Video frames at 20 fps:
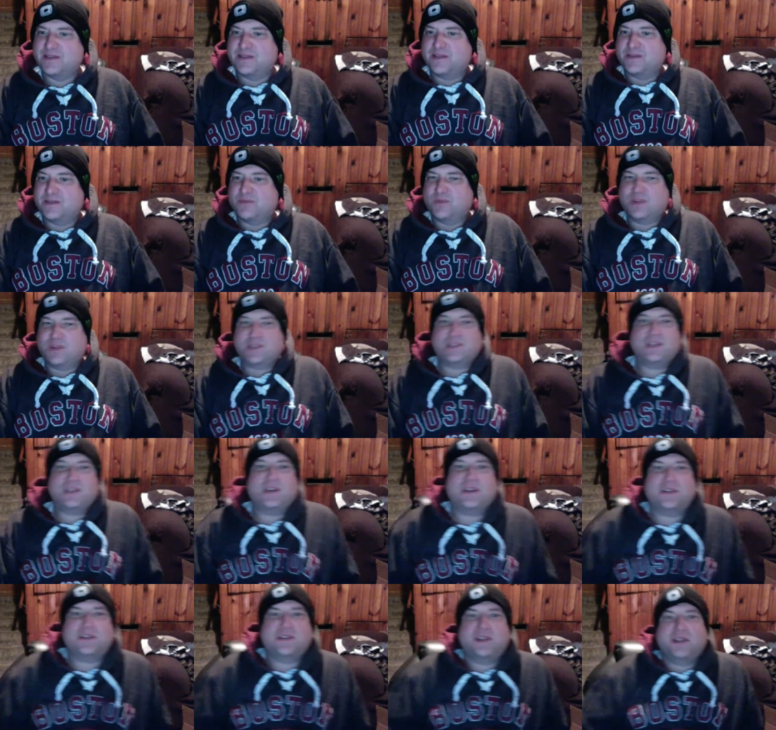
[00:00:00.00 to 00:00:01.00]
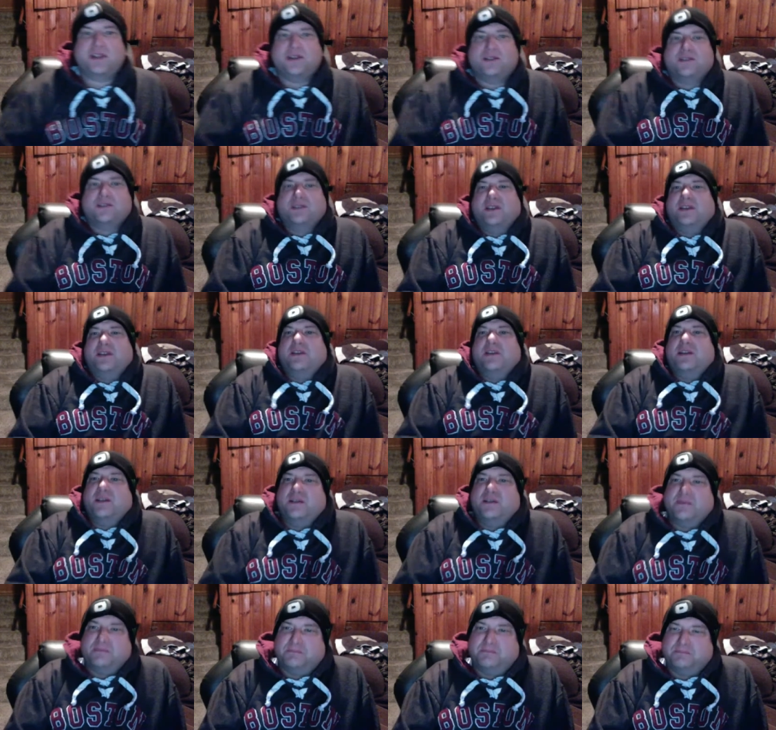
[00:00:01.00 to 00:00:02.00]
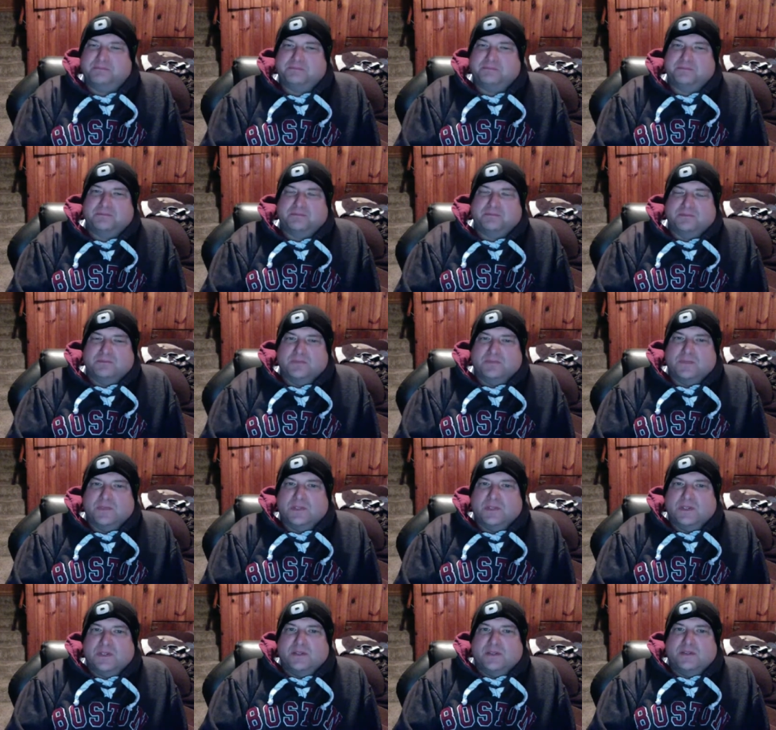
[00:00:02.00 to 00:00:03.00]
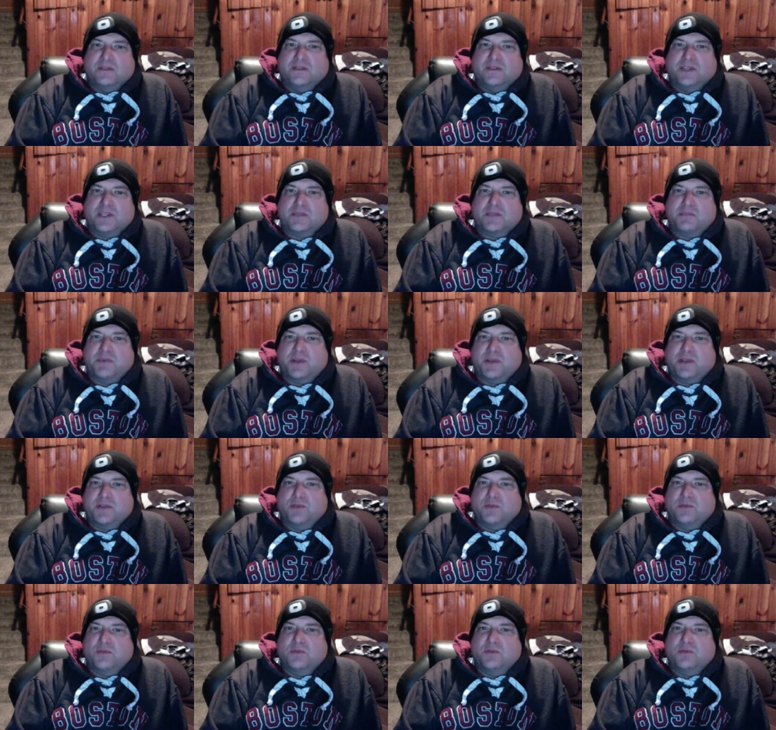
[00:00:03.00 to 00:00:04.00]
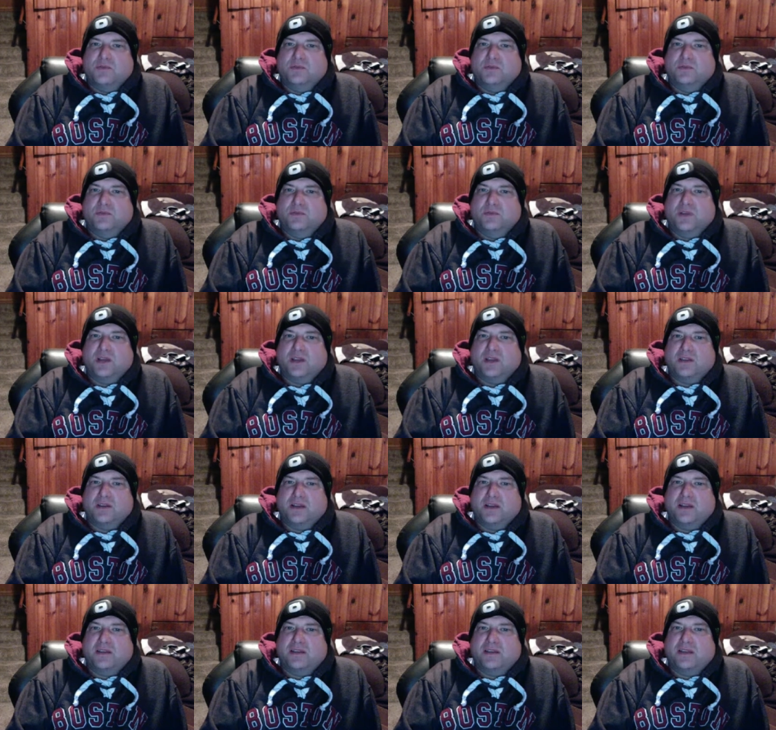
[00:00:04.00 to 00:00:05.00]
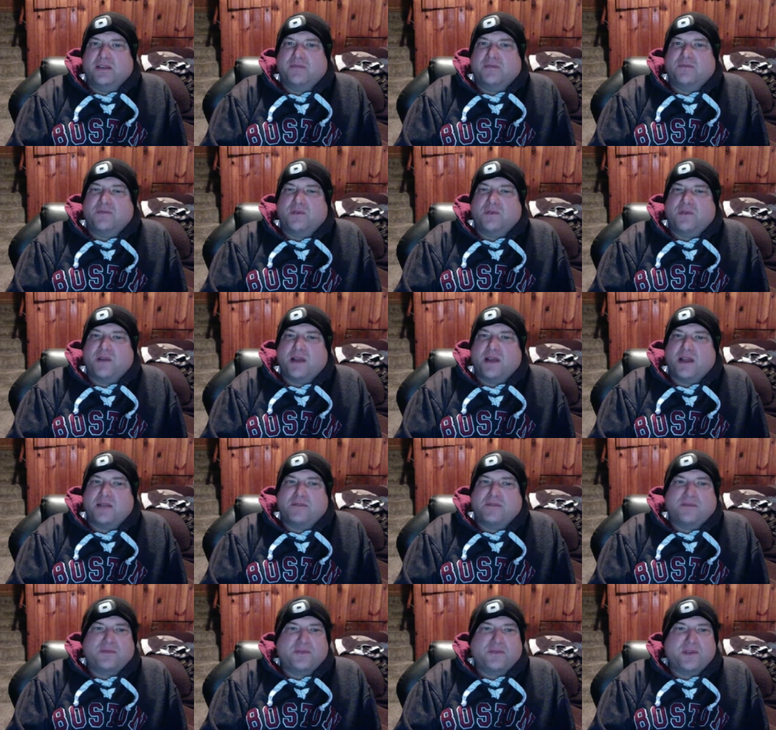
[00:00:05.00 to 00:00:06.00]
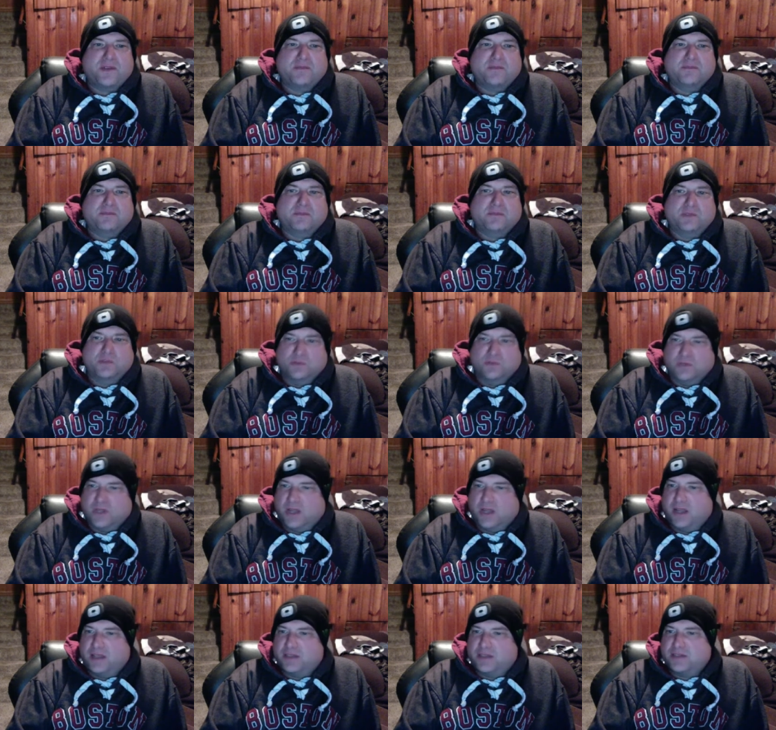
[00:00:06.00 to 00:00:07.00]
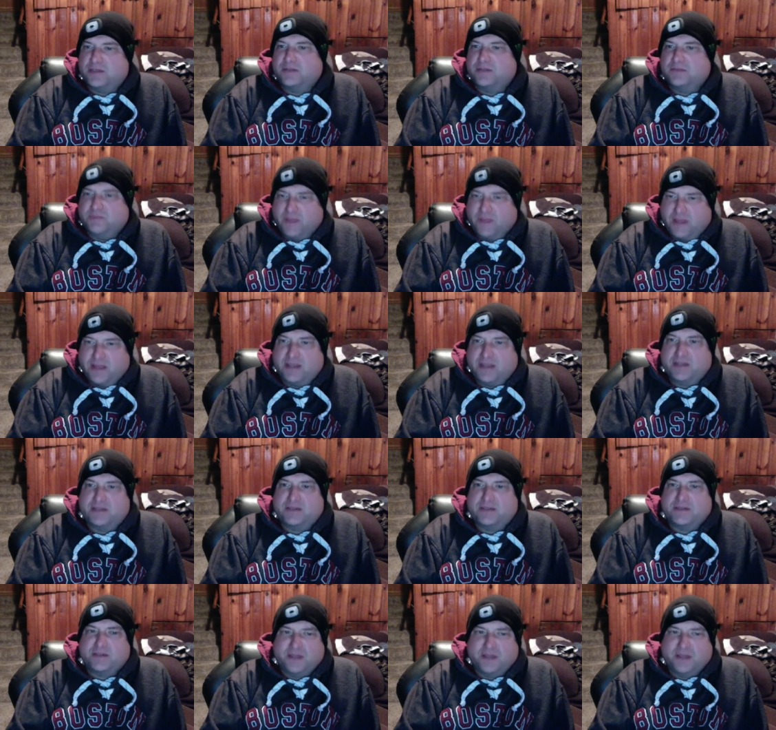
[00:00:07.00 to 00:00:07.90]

want to say to Dale that that's pretty cool. New color now they got for Harbor Freight tool carts. Nice.